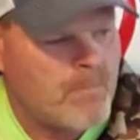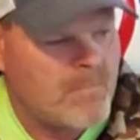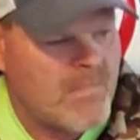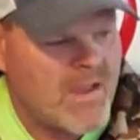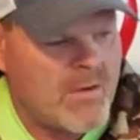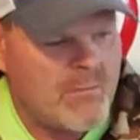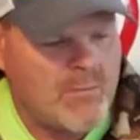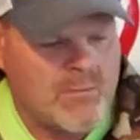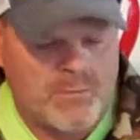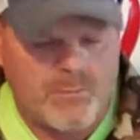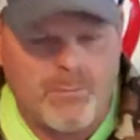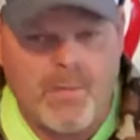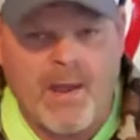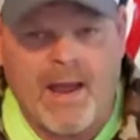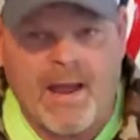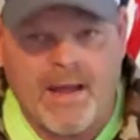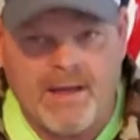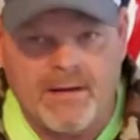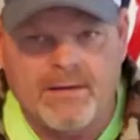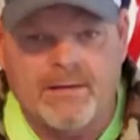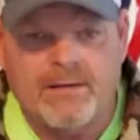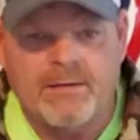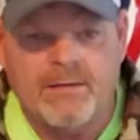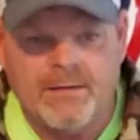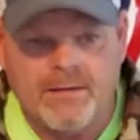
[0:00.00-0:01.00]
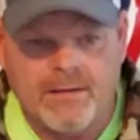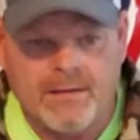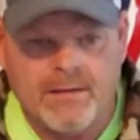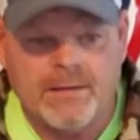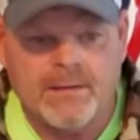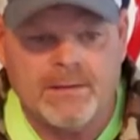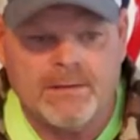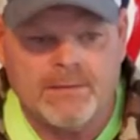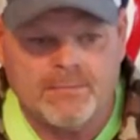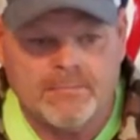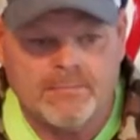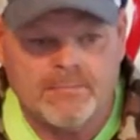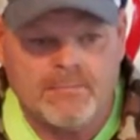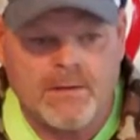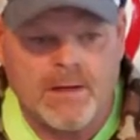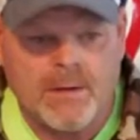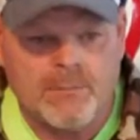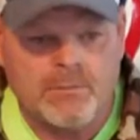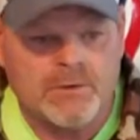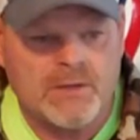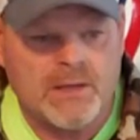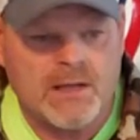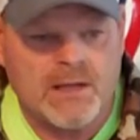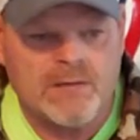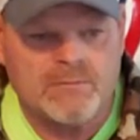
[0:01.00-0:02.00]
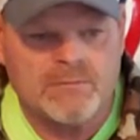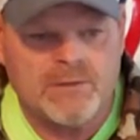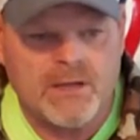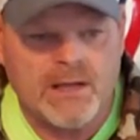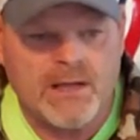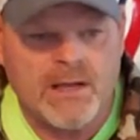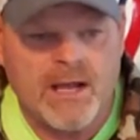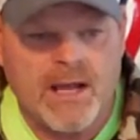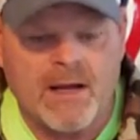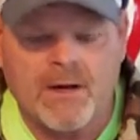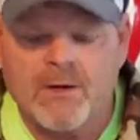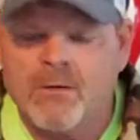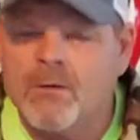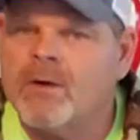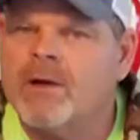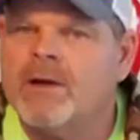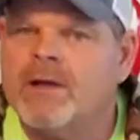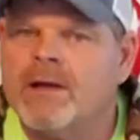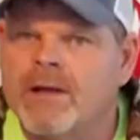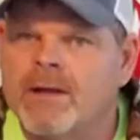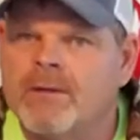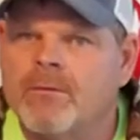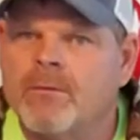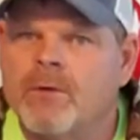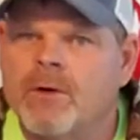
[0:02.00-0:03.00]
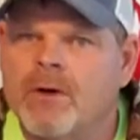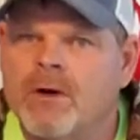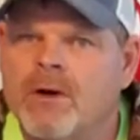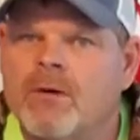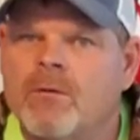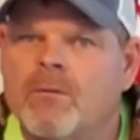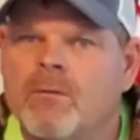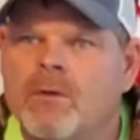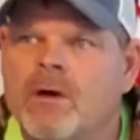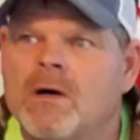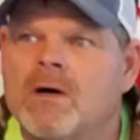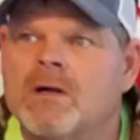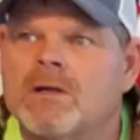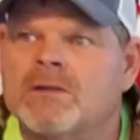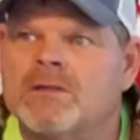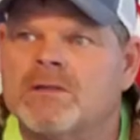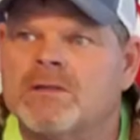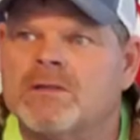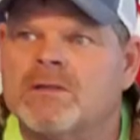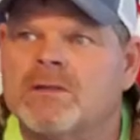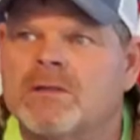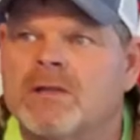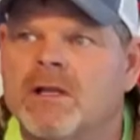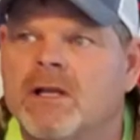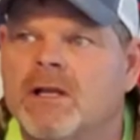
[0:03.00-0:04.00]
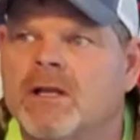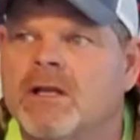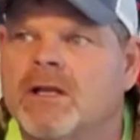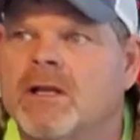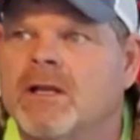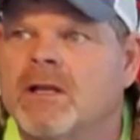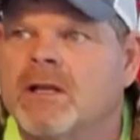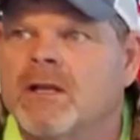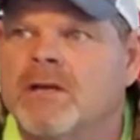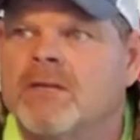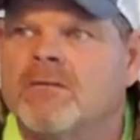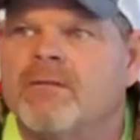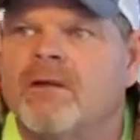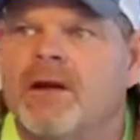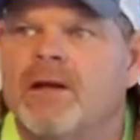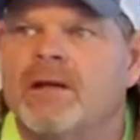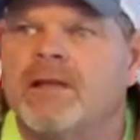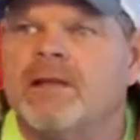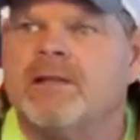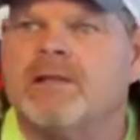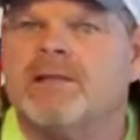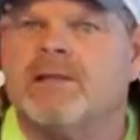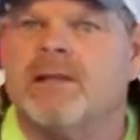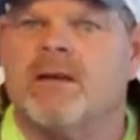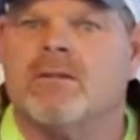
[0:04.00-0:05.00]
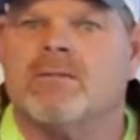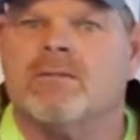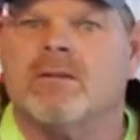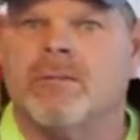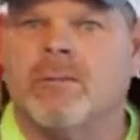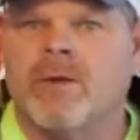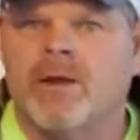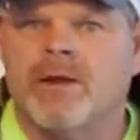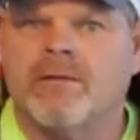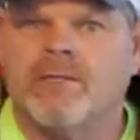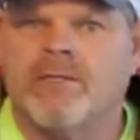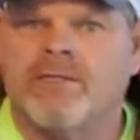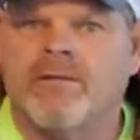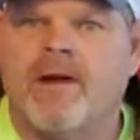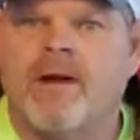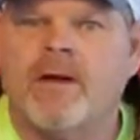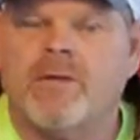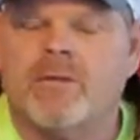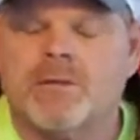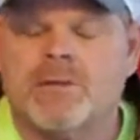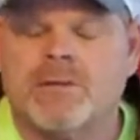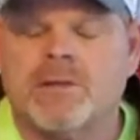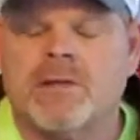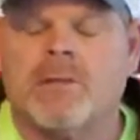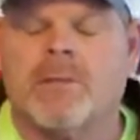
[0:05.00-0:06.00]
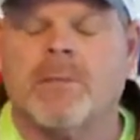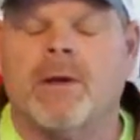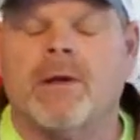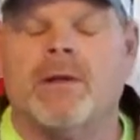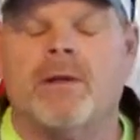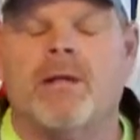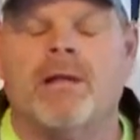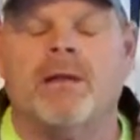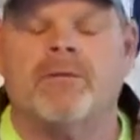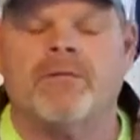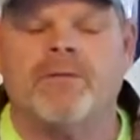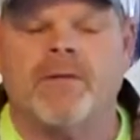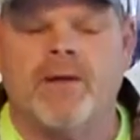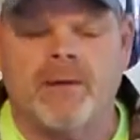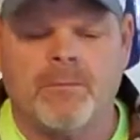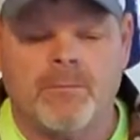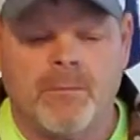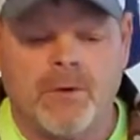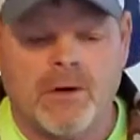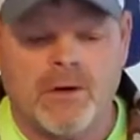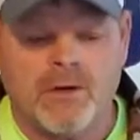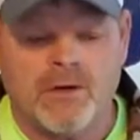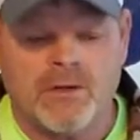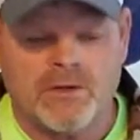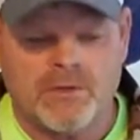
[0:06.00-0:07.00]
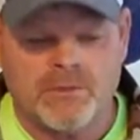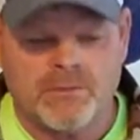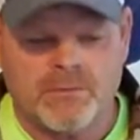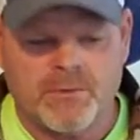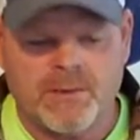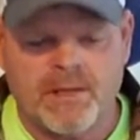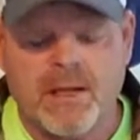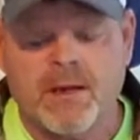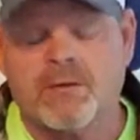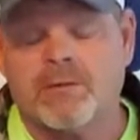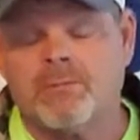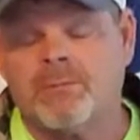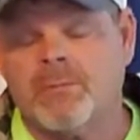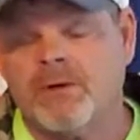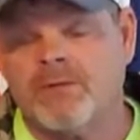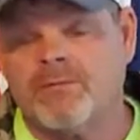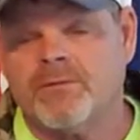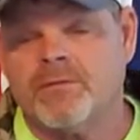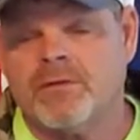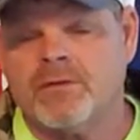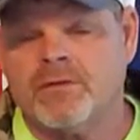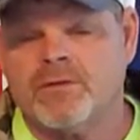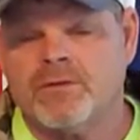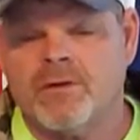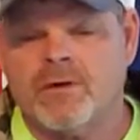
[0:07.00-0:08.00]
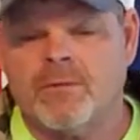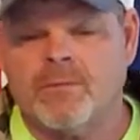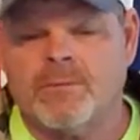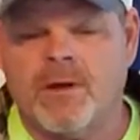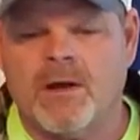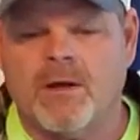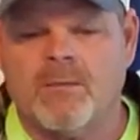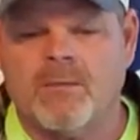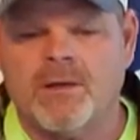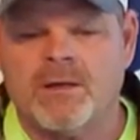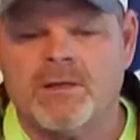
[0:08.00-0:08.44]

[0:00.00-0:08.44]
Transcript: It was bad. A couple times I had no idea where I was until I finally found some identifying markers. But that was my first trip out.